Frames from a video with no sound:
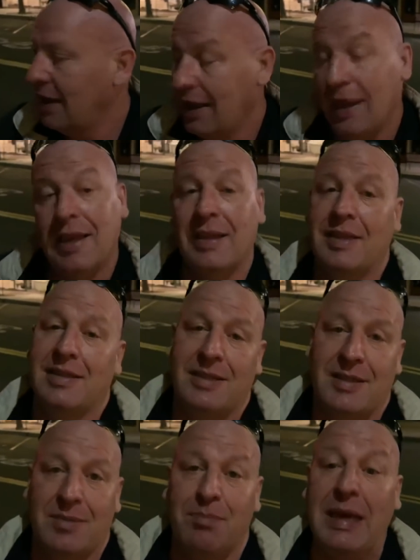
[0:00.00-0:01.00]

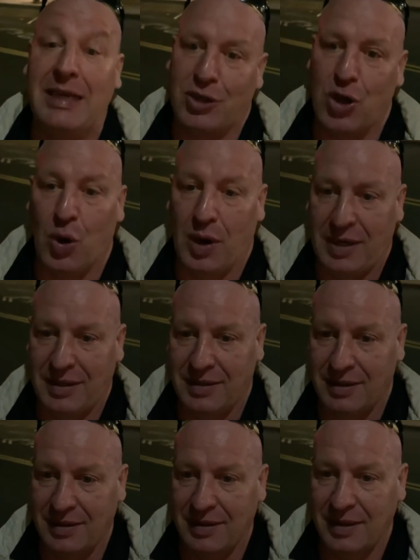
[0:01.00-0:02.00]
is Bitcoin.
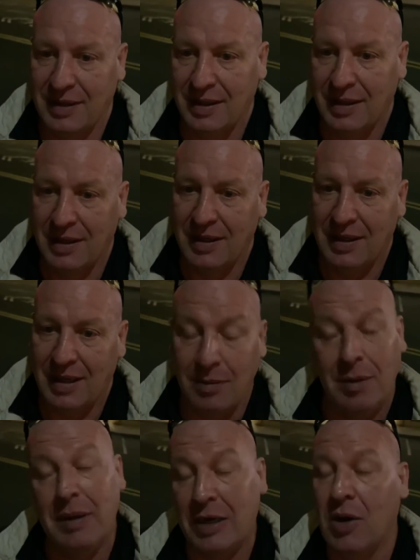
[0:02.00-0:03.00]
I
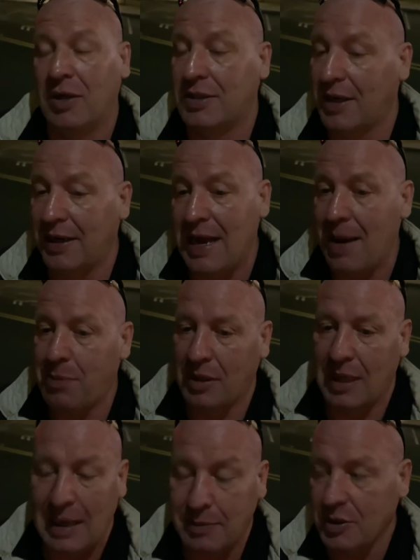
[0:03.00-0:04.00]
mean, Bitcoin's on
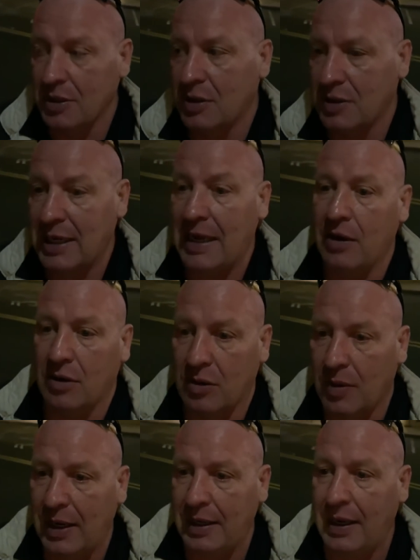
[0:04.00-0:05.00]
an absolute terror
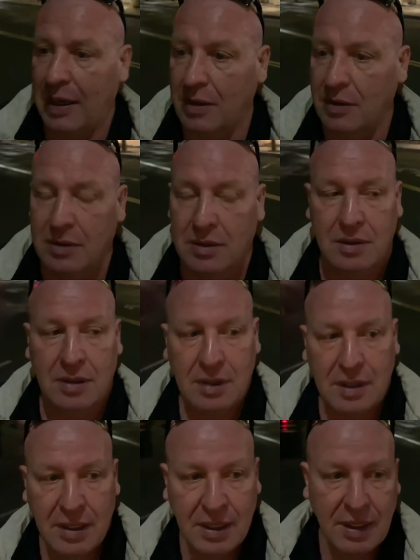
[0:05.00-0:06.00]
right now.
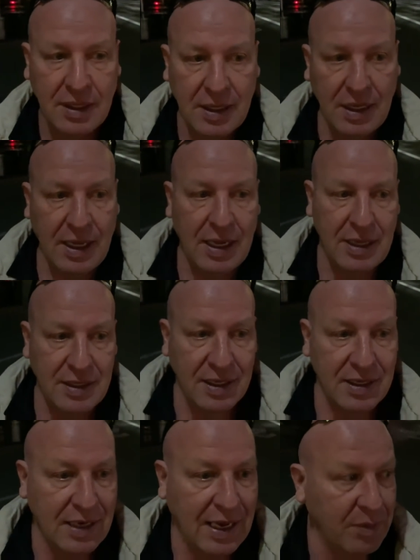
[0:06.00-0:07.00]
The
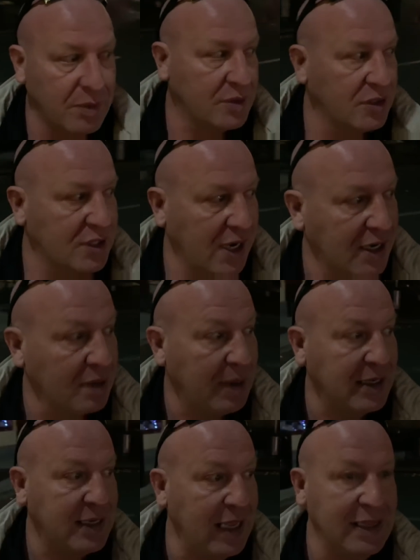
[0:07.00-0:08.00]
other night, we were just talking
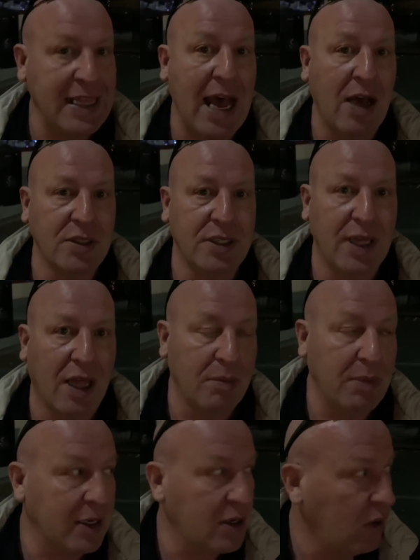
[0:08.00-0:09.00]
about $10,000
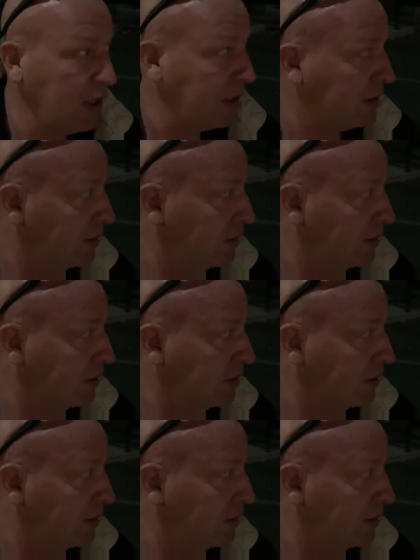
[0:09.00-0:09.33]
Bitcoin.